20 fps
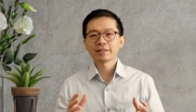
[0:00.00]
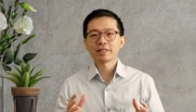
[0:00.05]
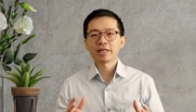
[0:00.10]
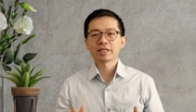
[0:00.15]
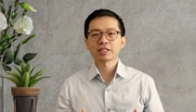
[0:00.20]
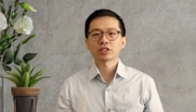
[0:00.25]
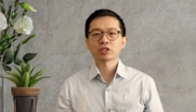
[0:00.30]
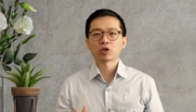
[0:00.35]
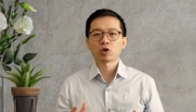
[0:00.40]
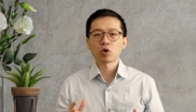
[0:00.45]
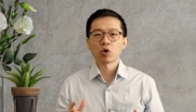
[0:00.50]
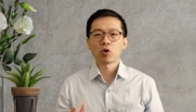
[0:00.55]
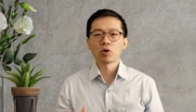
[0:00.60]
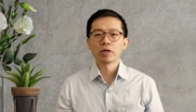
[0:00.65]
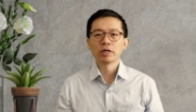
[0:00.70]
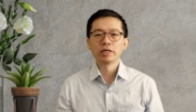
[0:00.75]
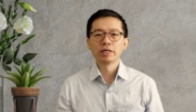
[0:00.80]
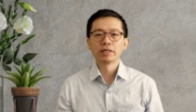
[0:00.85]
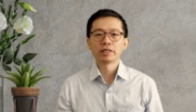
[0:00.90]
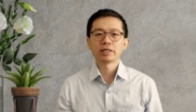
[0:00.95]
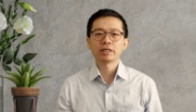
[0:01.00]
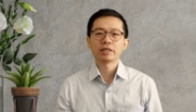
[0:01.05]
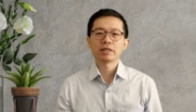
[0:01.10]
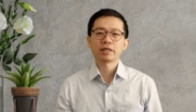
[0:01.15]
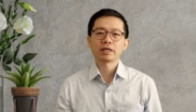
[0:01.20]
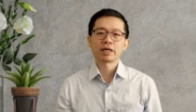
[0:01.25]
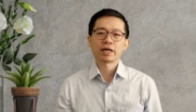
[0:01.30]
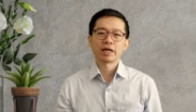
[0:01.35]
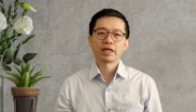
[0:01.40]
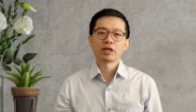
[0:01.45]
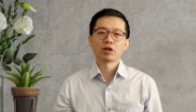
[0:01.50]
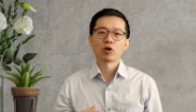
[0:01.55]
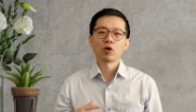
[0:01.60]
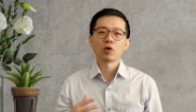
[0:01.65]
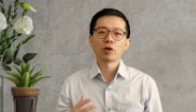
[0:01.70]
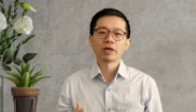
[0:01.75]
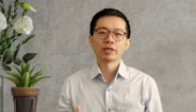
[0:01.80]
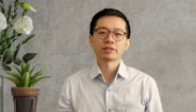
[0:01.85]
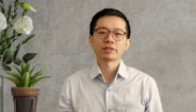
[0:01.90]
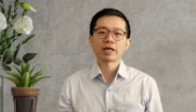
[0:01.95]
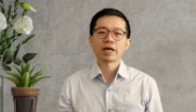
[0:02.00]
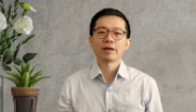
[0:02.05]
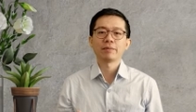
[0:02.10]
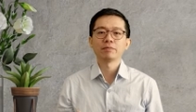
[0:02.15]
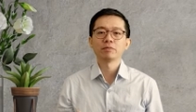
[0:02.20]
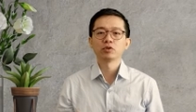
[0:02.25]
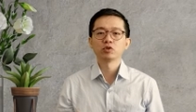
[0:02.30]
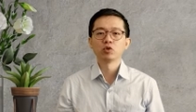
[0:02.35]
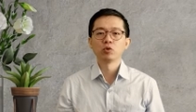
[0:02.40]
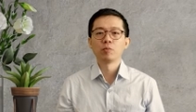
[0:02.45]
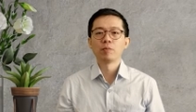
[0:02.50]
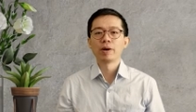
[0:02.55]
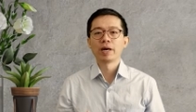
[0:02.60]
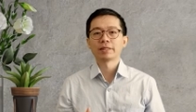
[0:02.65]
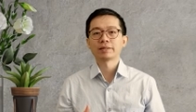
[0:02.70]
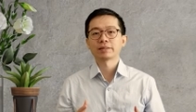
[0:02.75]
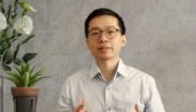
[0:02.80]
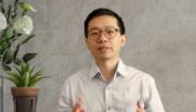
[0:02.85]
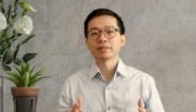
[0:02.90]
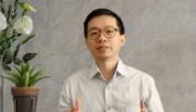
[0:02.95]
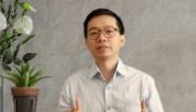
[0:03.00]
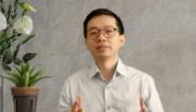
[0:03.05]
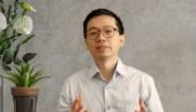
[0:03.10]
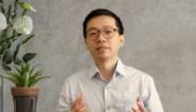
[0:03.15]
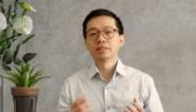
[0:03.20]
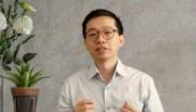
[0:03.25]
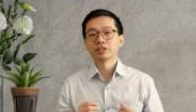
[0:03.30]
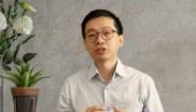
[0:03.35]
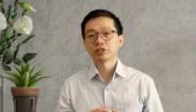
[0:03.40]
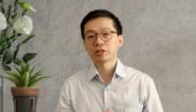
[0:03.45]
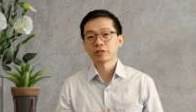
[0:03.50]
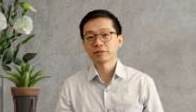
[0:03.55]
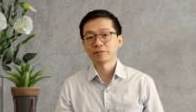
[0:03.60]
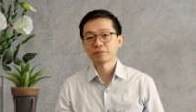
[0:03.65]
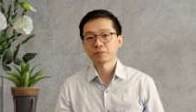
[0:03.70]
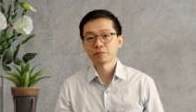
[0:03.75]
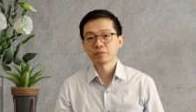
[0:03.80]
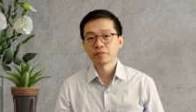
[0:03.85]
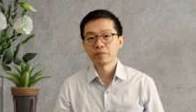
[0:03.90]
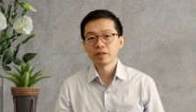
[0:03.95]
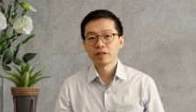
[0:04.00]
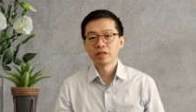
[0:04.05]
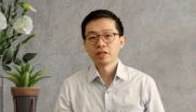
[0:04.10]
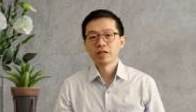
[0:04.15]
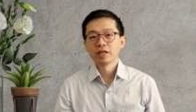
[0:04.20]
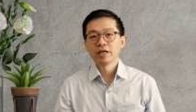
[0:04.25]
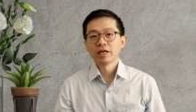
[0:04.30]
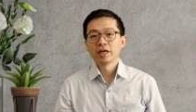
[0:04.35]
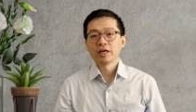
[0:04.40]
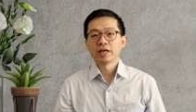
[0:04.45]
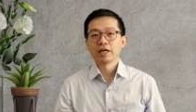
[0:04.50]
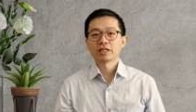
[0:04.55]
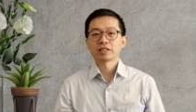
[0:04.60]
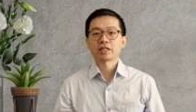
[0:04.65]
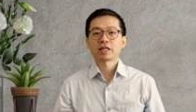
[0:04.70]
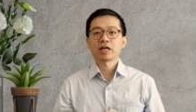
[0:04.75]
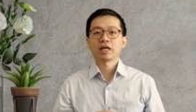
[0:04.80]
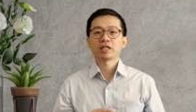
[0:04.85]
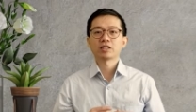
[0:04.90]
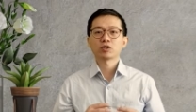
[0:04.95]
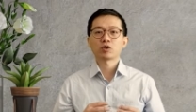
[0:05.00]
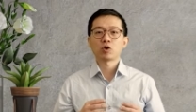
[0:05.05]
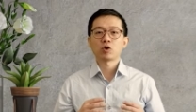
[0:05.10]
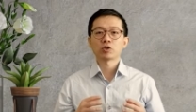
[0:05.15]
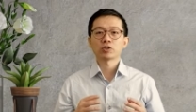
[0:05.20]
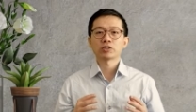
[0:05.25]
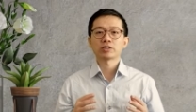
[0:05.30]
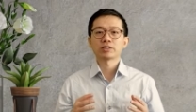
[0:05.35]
takes longer and longer time to button the shirt. It can cause